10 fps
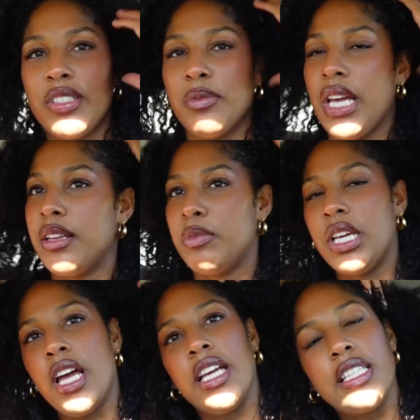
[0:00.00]
sometimes
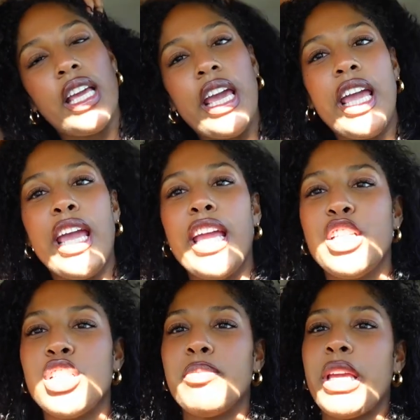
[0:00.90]
because it
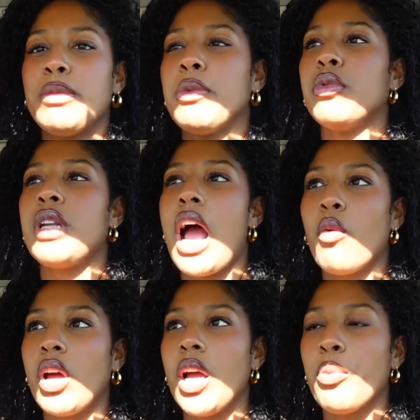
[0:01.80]
just makes people not
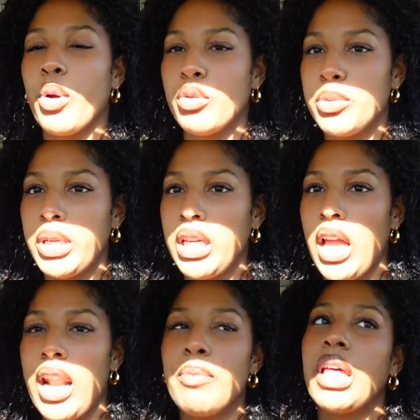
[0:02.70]
want to approach me
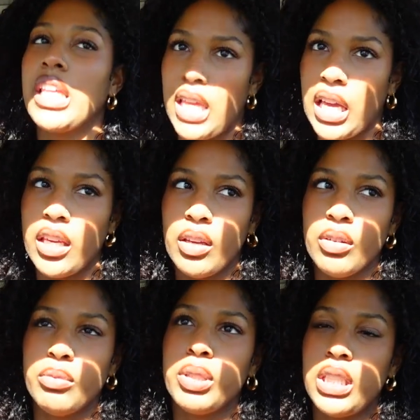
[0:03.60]
and I'm like thank
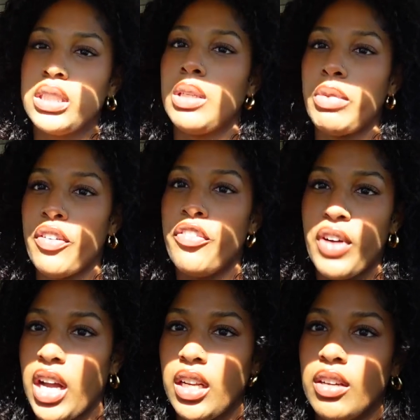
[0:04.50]
you please leave me the
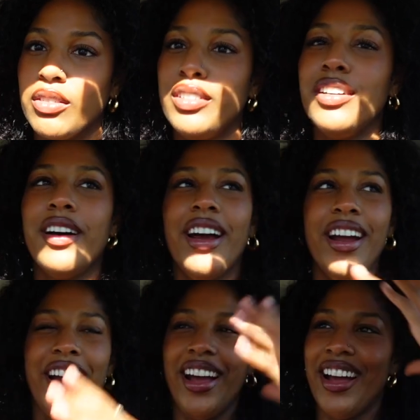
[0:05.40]
fuck alone
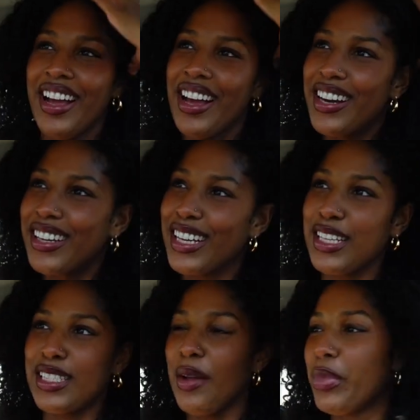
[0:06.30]

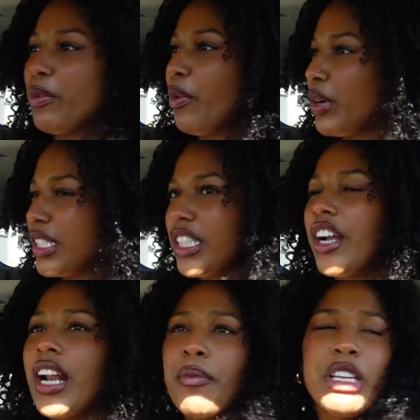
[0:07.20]
because some people were
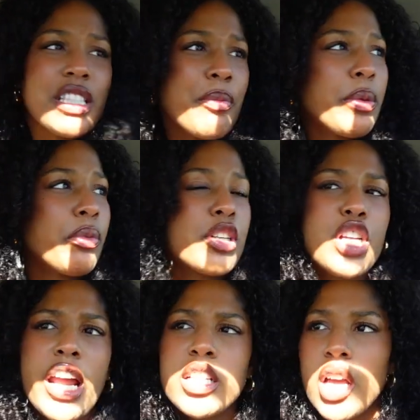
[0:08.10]
staring at me some people were
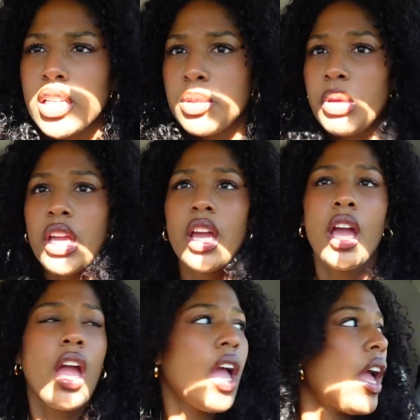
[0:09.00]
trying to talk to me
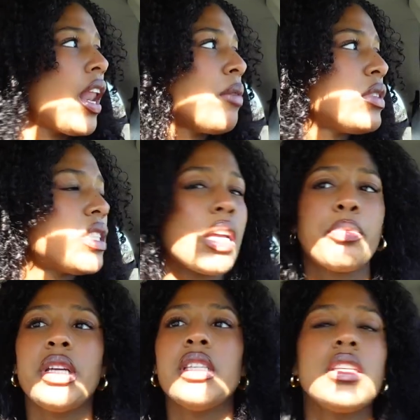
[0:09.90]
and I'm just like
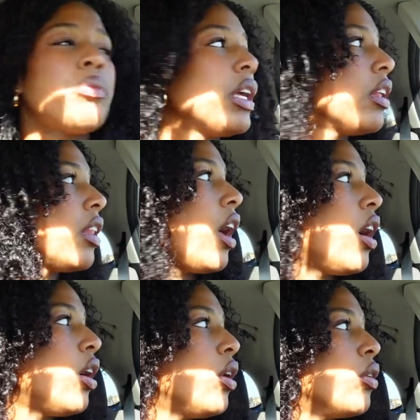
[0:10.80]
please leave me
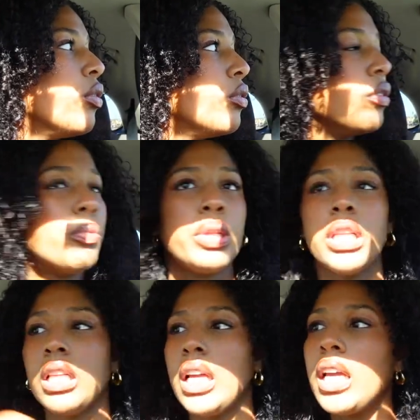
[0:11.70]
alone
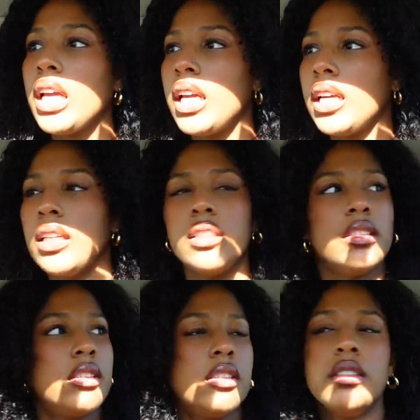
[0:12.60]
please